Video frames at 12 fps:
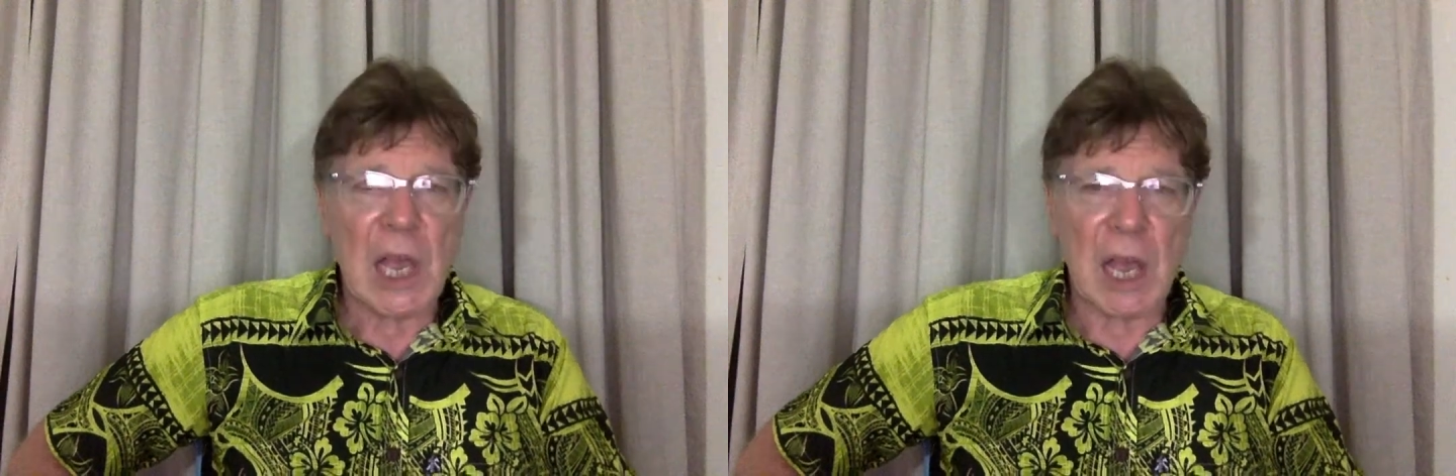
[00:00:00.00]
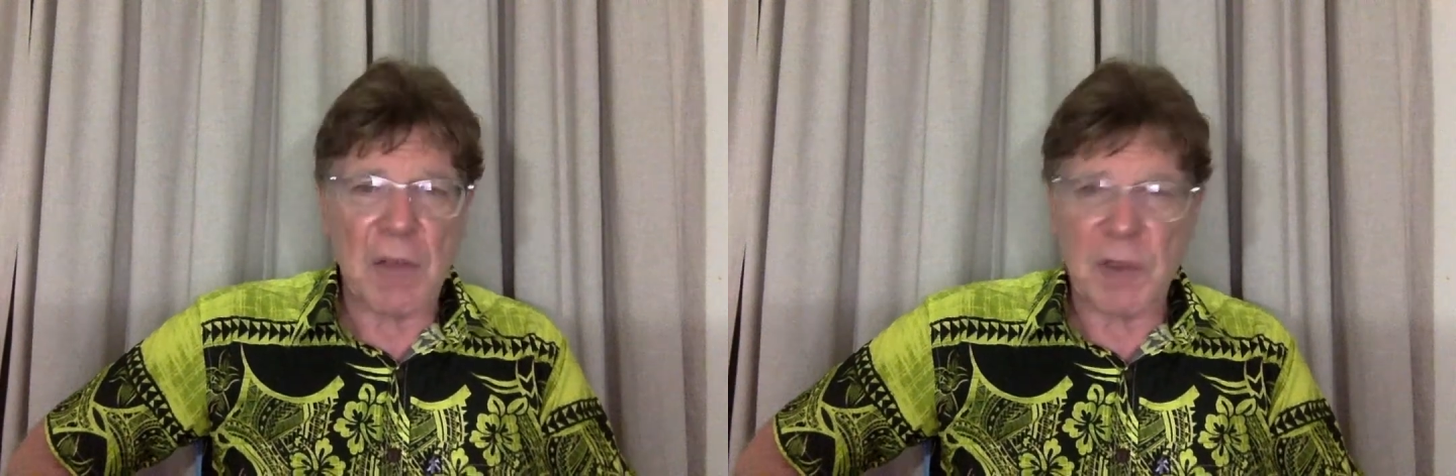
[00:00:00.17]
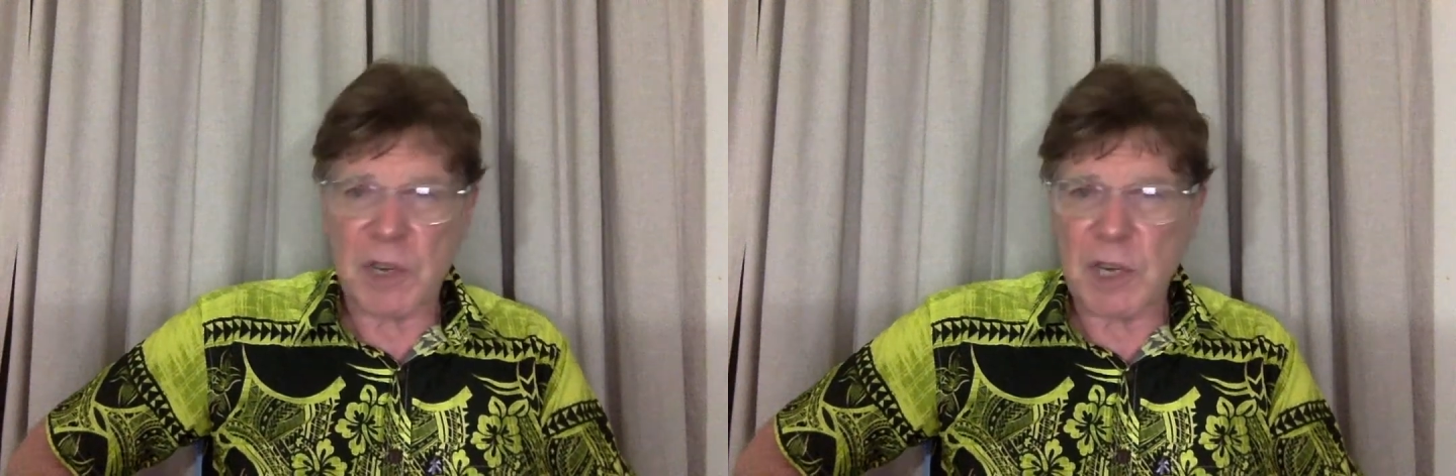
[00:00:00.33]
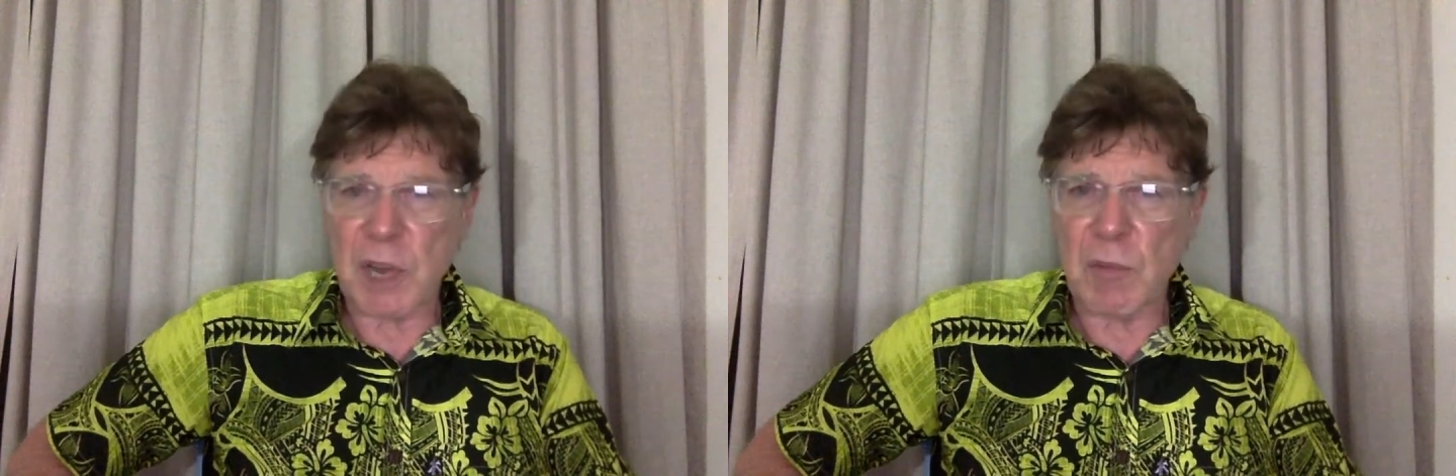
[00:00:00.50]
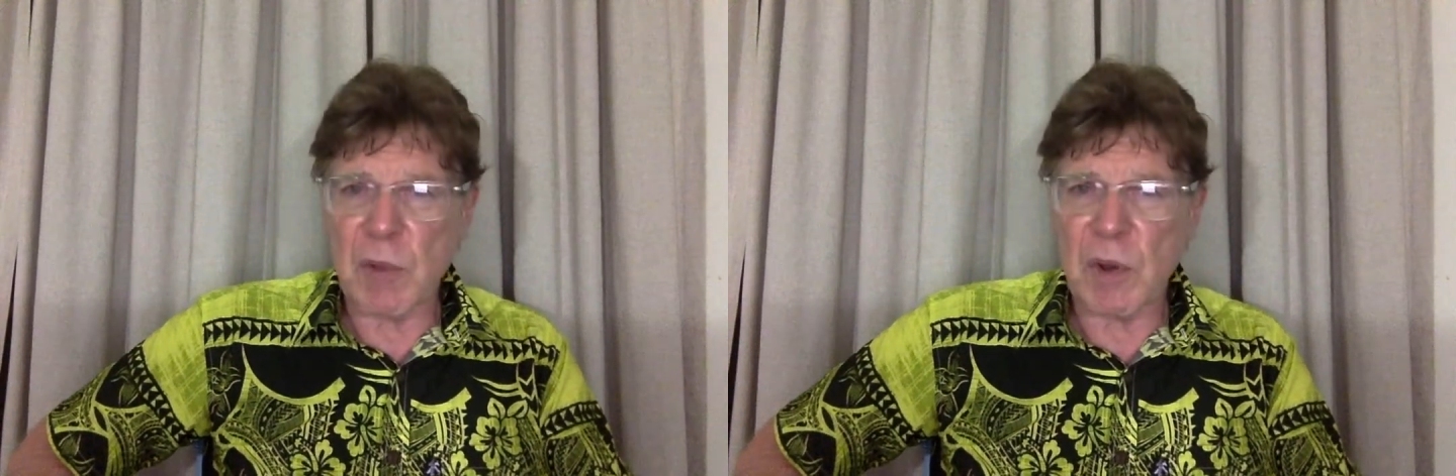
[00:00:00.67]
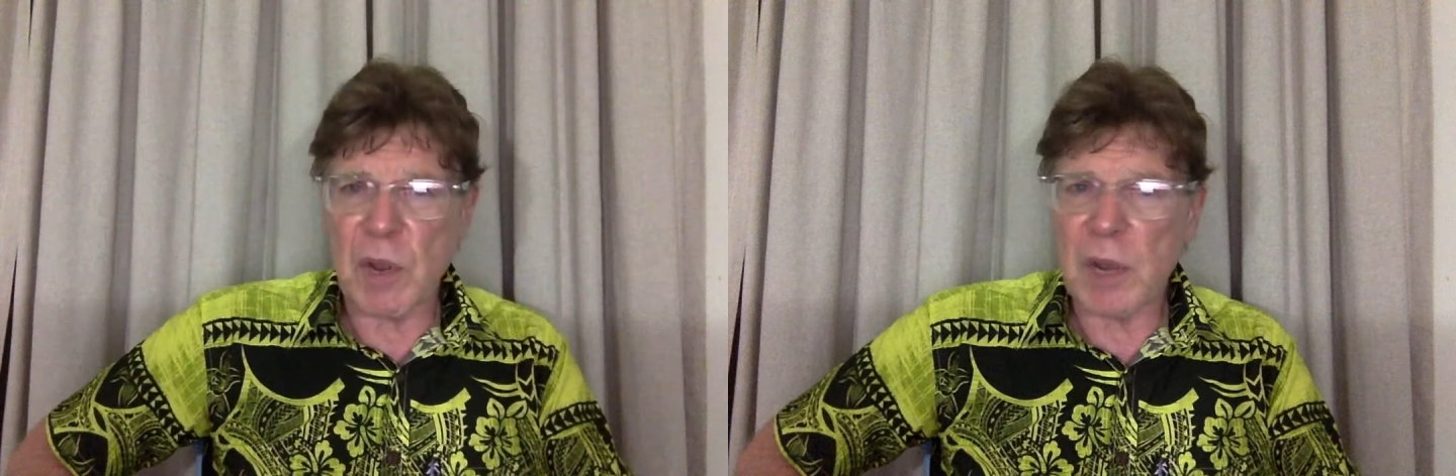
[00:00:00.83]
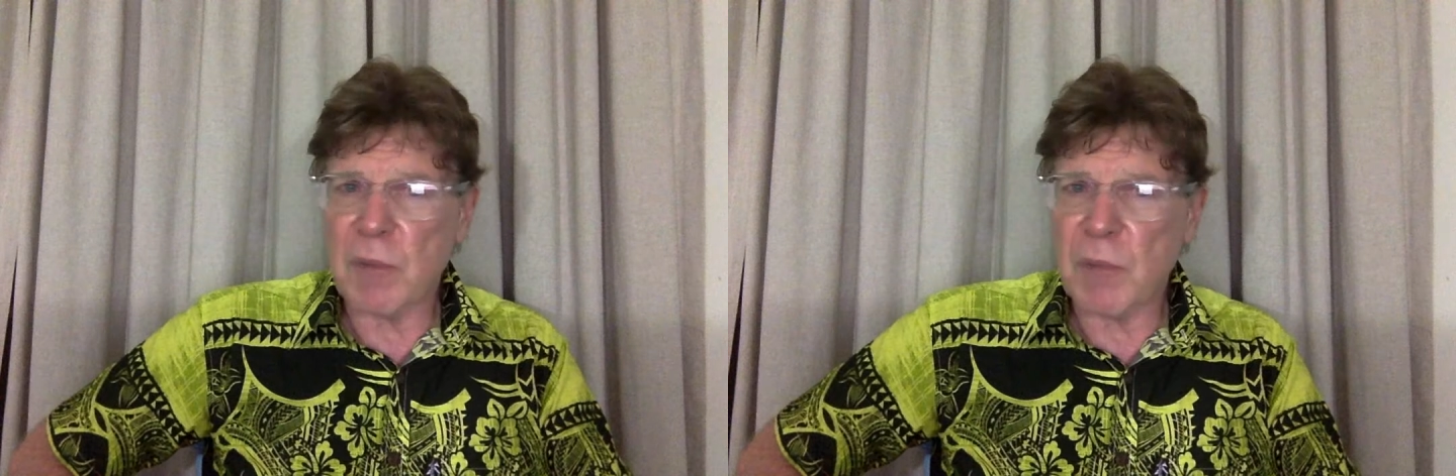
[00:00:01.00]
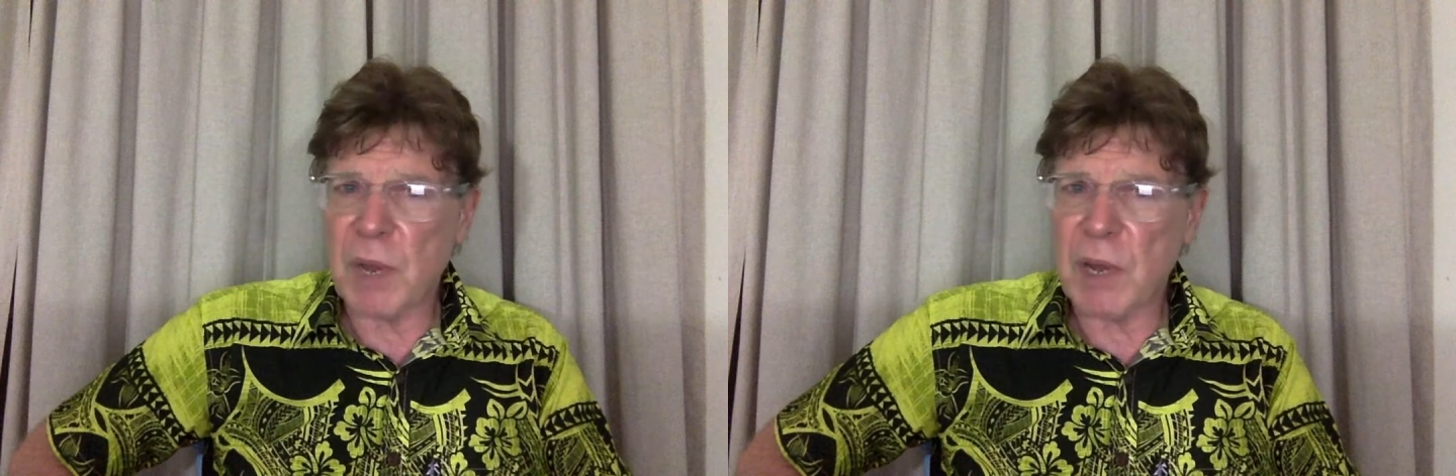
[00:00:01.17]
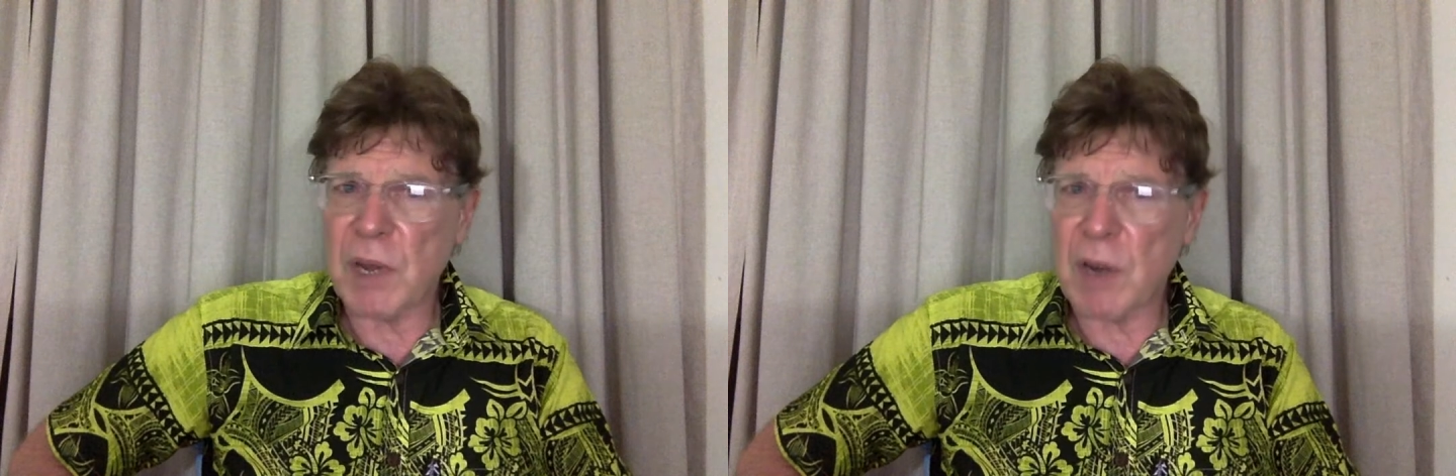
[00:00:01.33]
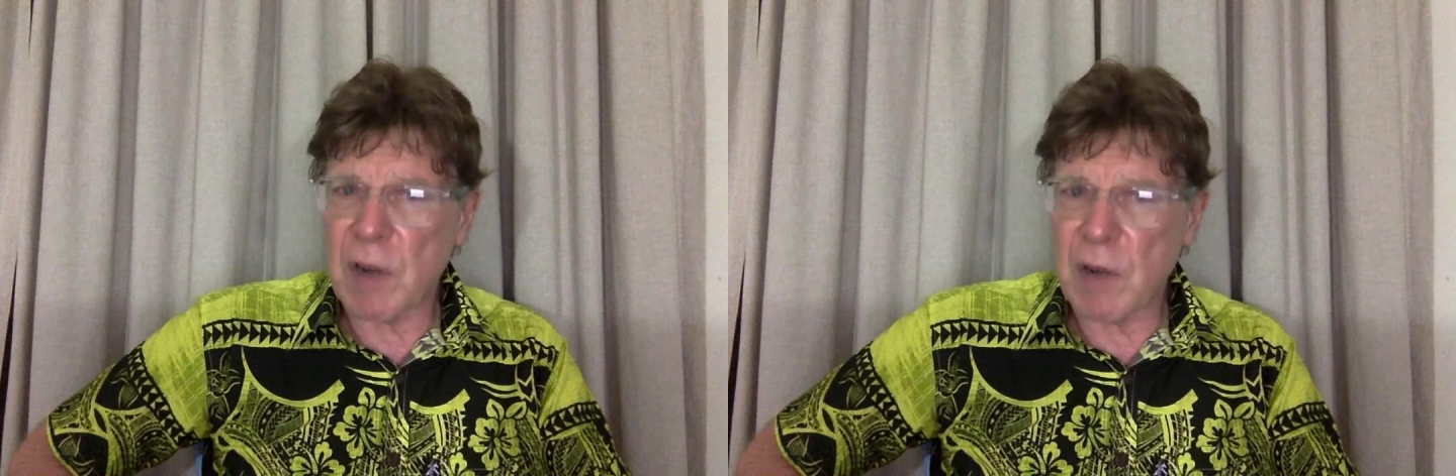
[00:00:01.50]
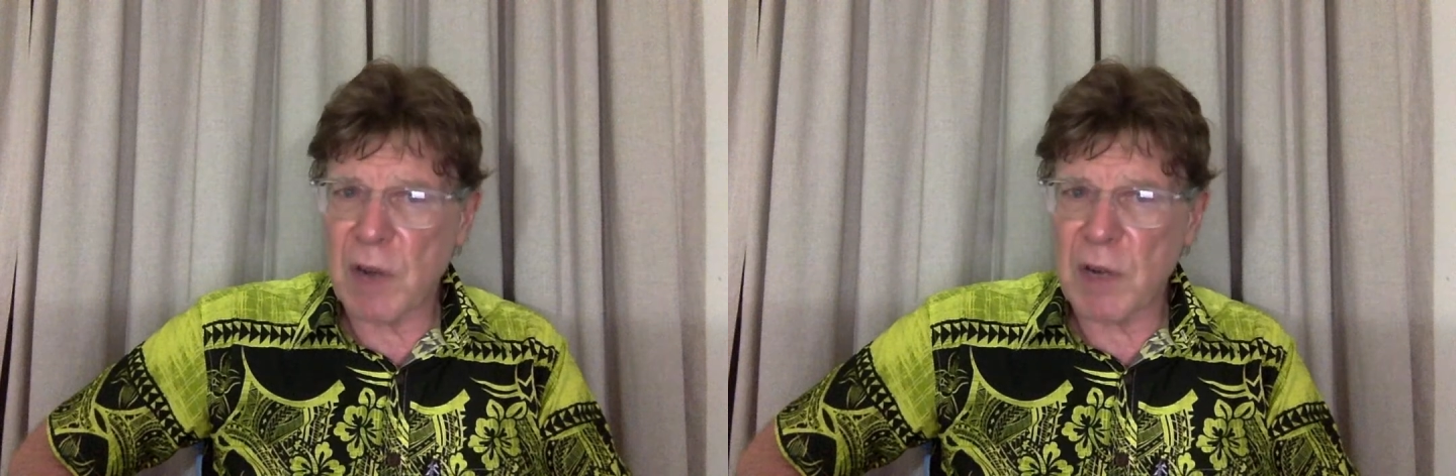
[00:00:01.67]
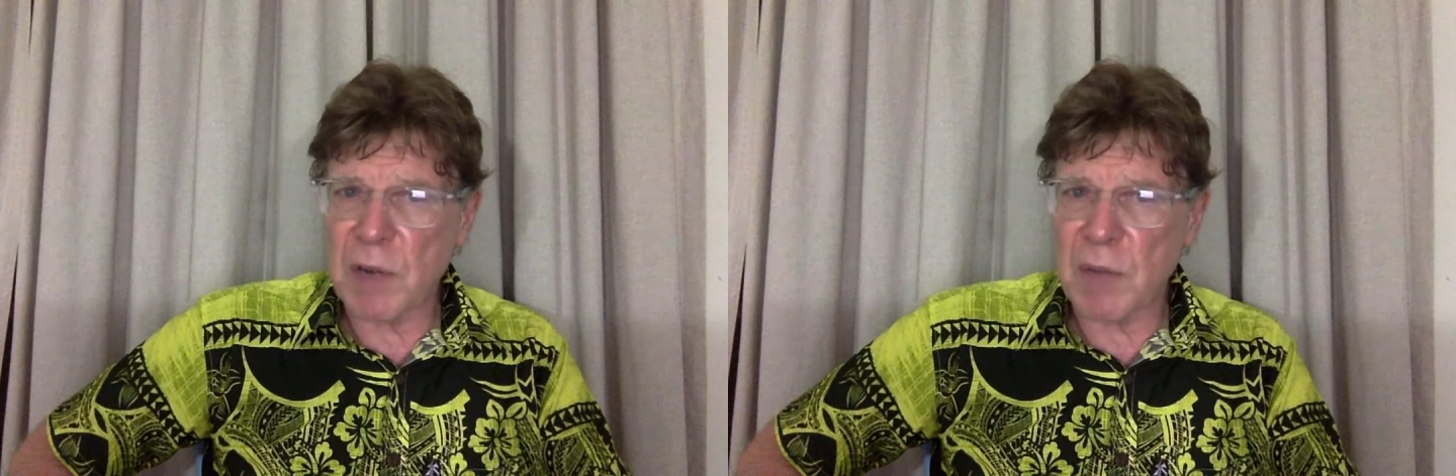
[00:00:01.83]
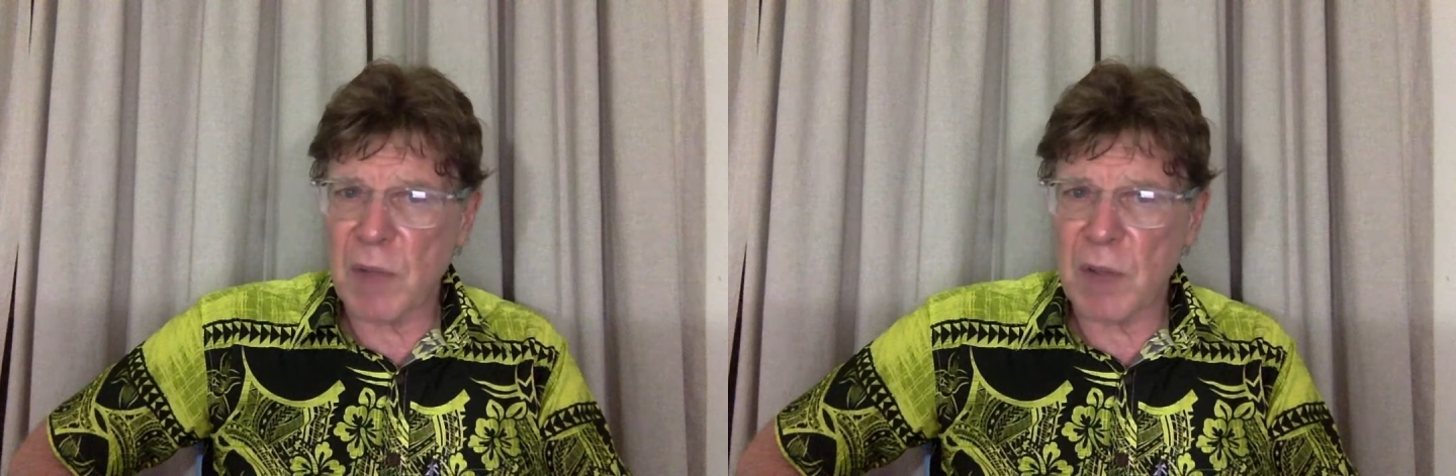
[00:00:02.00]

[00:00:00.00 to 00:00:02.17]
after Samuel had been directed